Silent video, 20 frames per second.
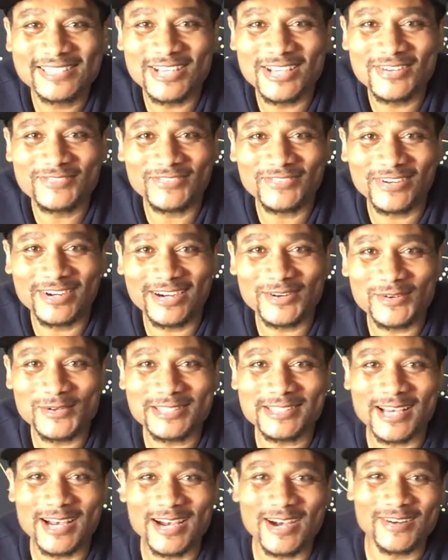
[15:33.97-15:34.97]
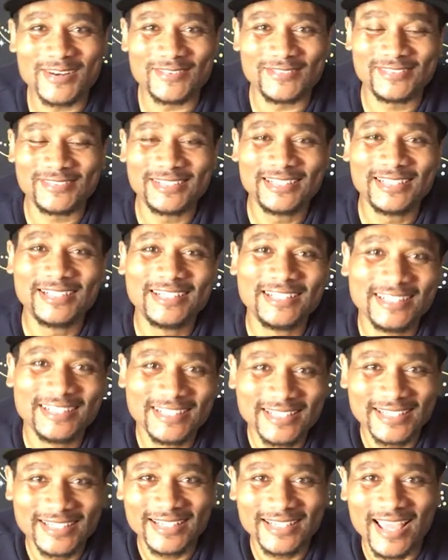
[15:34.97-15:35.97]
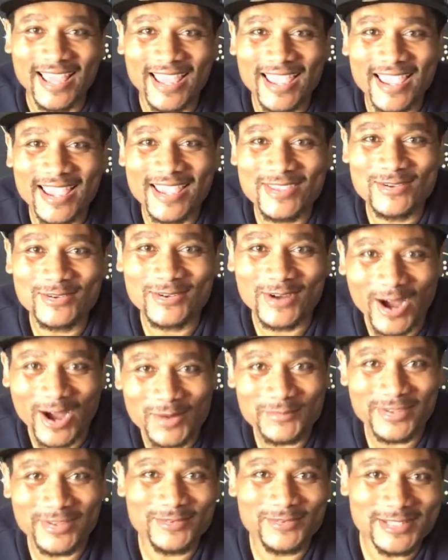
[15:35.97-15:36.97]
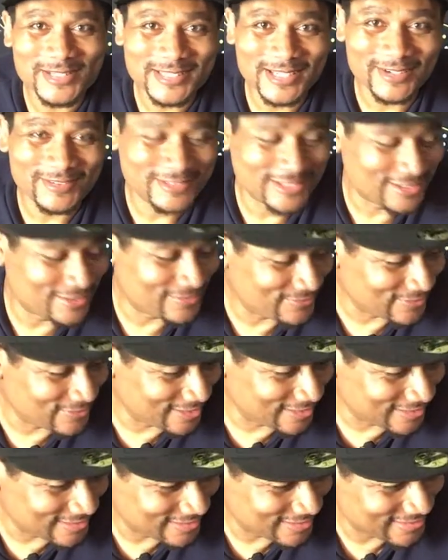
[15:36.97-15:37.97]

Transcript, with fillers: Jennifer, what's up? Hey, you caught me. What's up, Jennifer?